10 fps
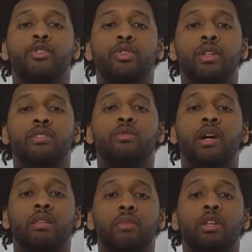students to
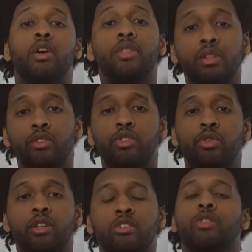either meet other new
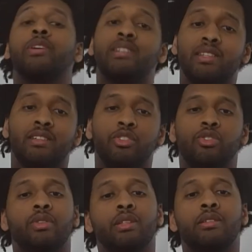students or existing
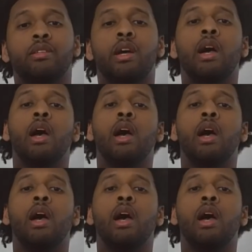students.